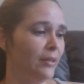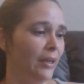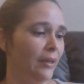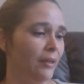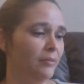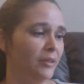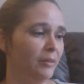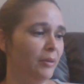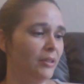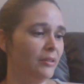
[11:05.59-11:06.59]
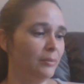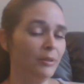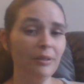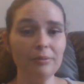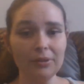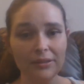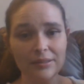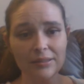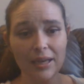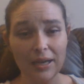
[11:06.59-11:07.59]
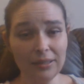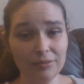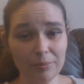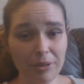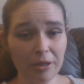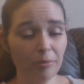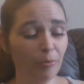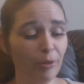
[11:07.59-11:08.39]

and I really wanted something that was kind of comparable,